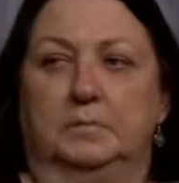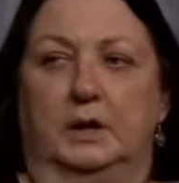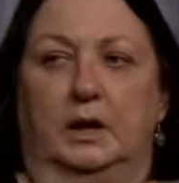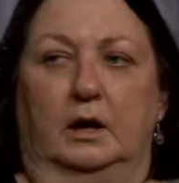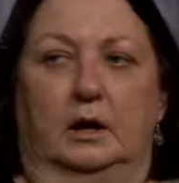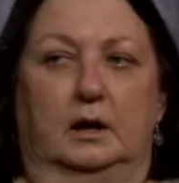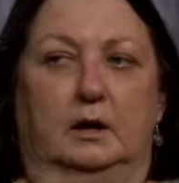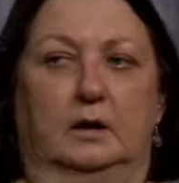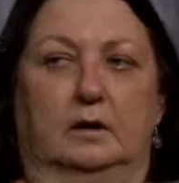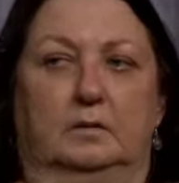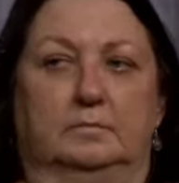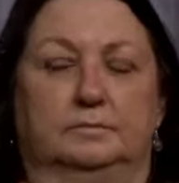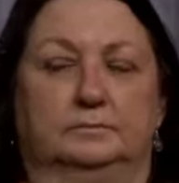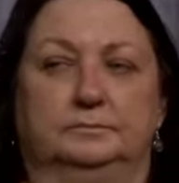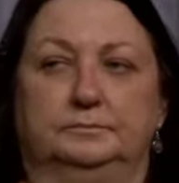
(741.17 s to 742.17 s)

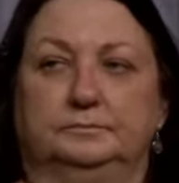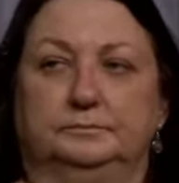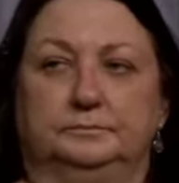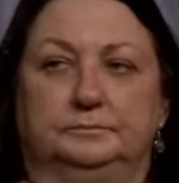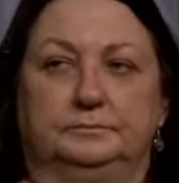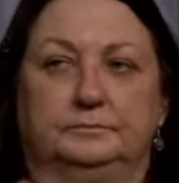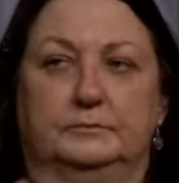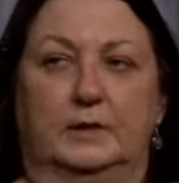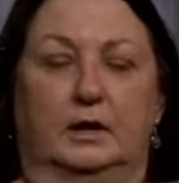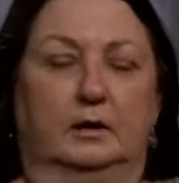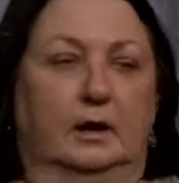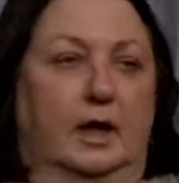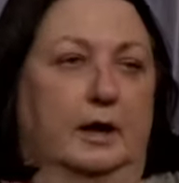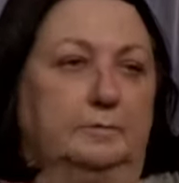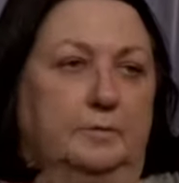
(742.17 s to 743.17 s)
um, a
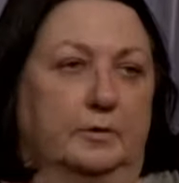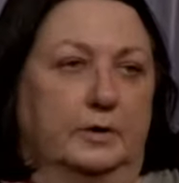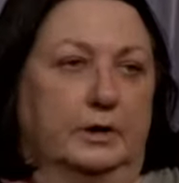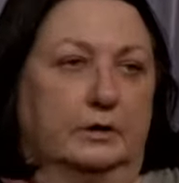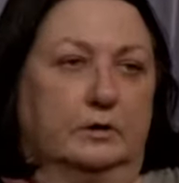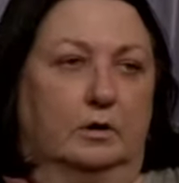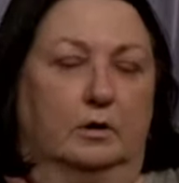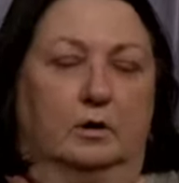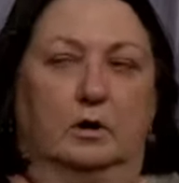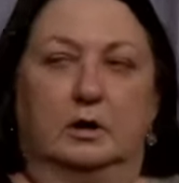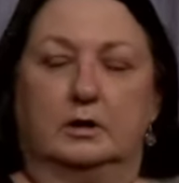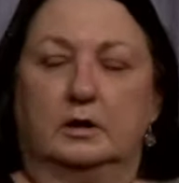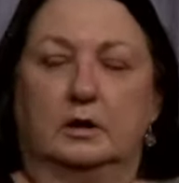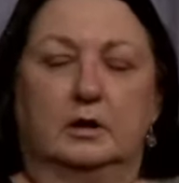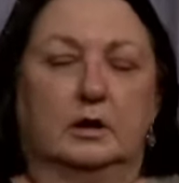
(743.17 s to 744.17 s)
library
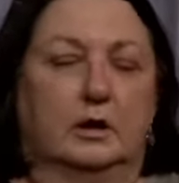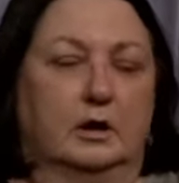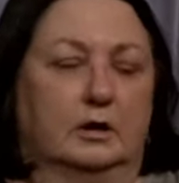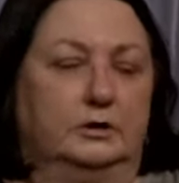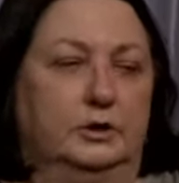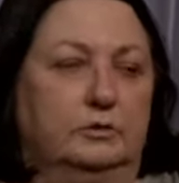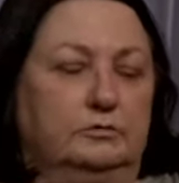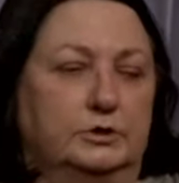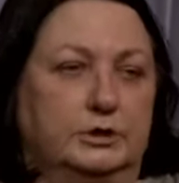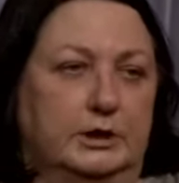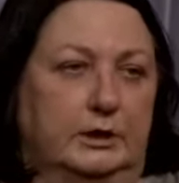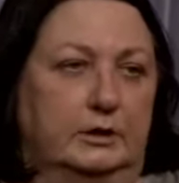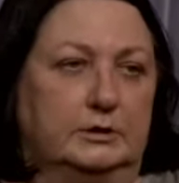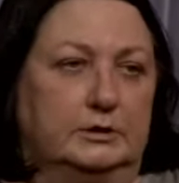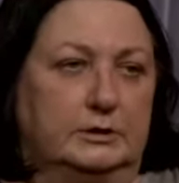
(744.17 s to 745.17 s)
card, a
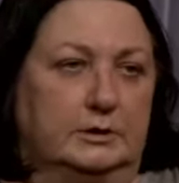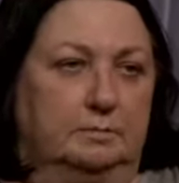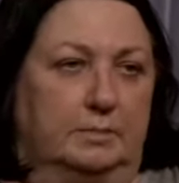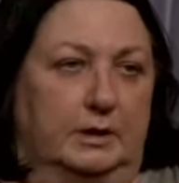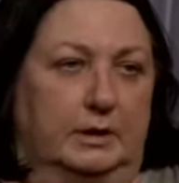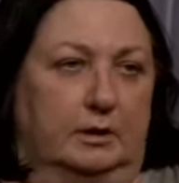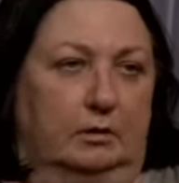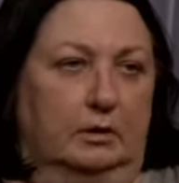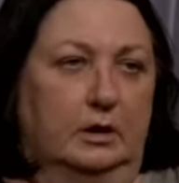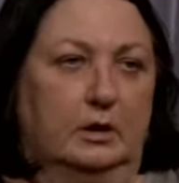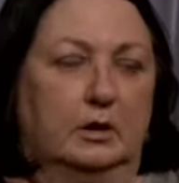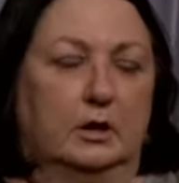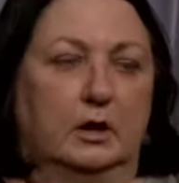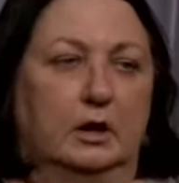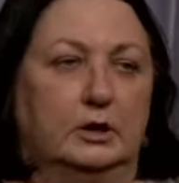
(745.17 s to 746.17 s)
utility bill,
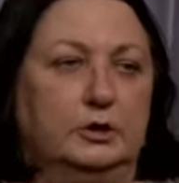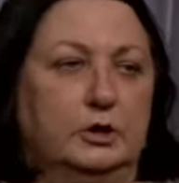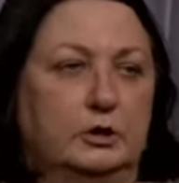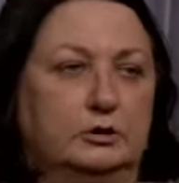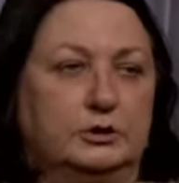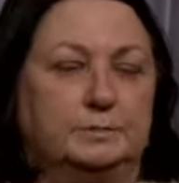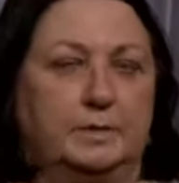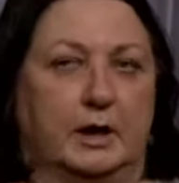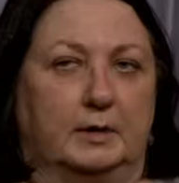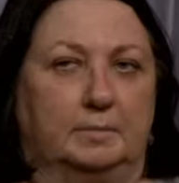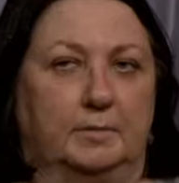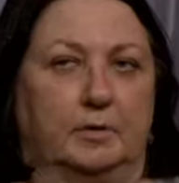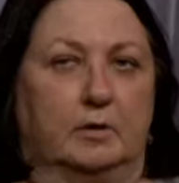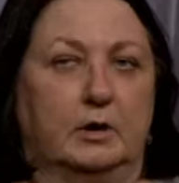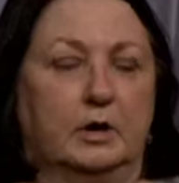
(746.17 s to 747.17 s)
a
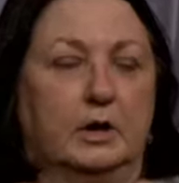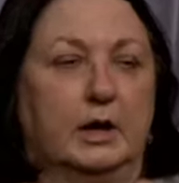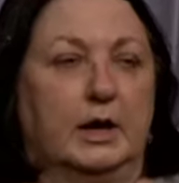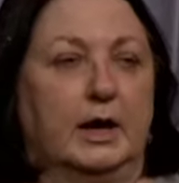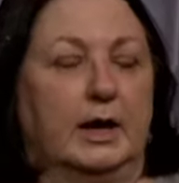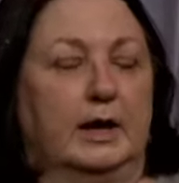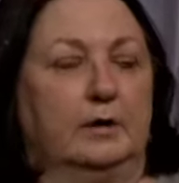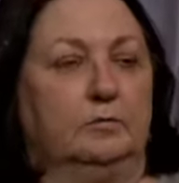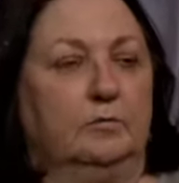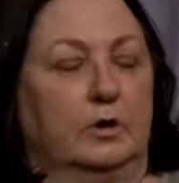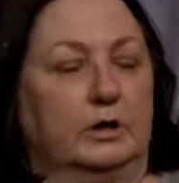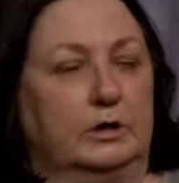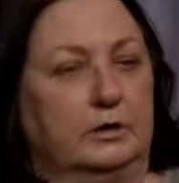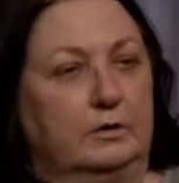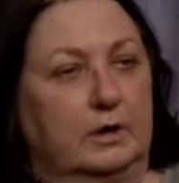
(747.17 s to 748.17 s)
newspaper. And what
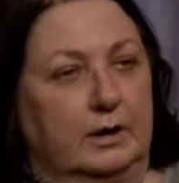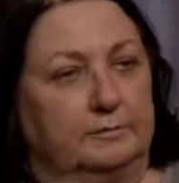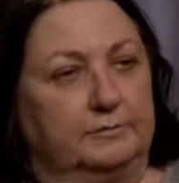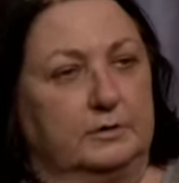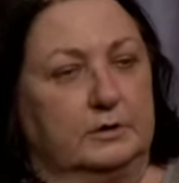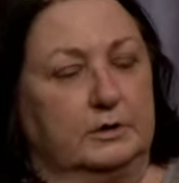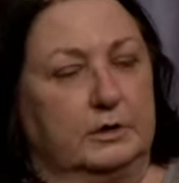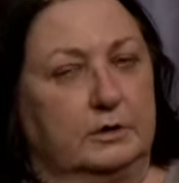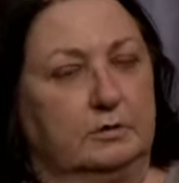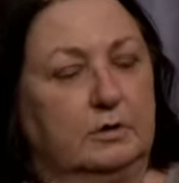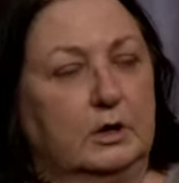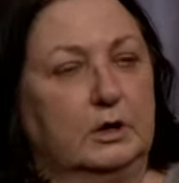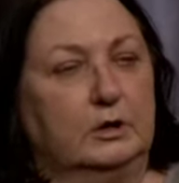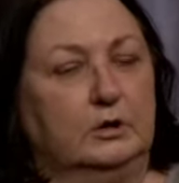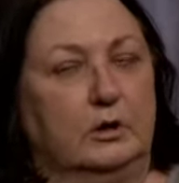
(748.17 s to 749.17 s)
do you have to do?
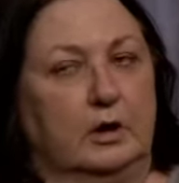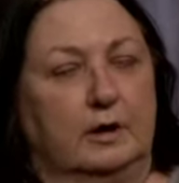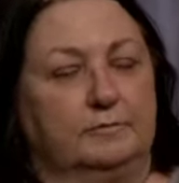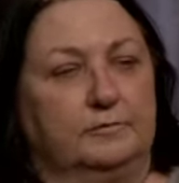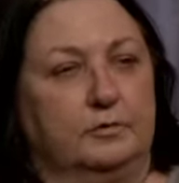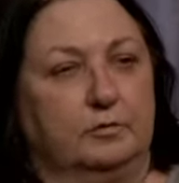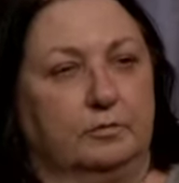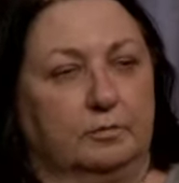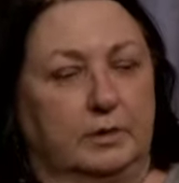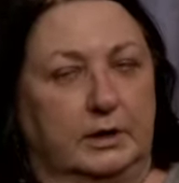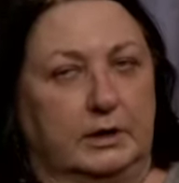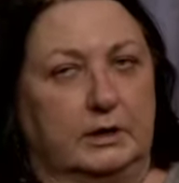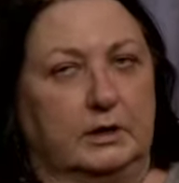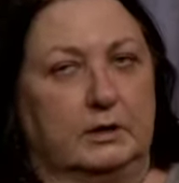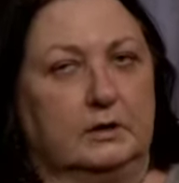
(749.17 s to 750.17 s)
You have to
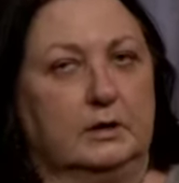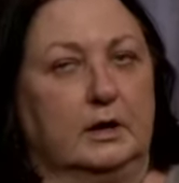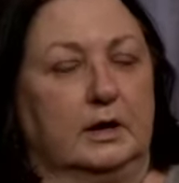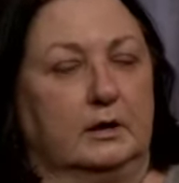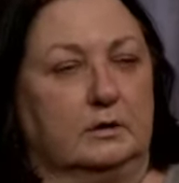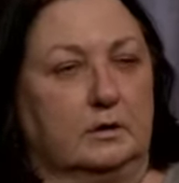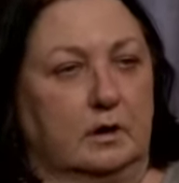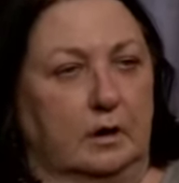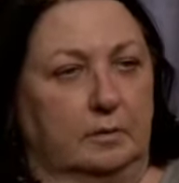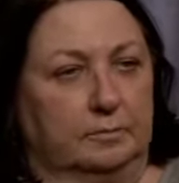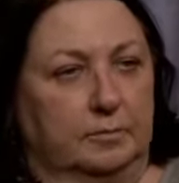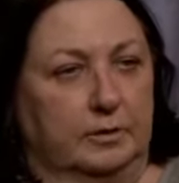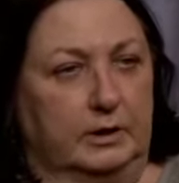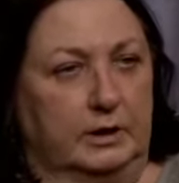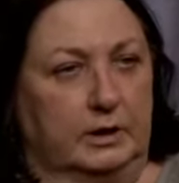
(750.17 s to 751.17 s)
read it and
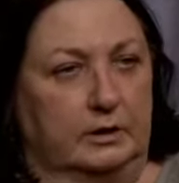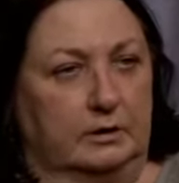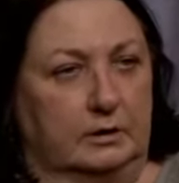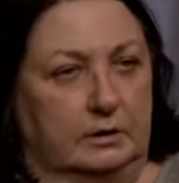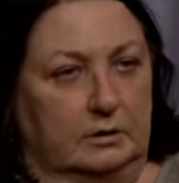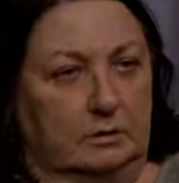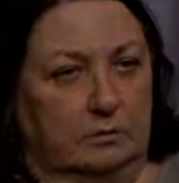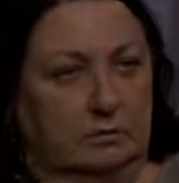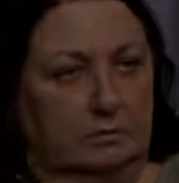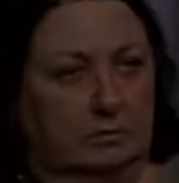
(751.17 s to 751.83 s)
comprehend it.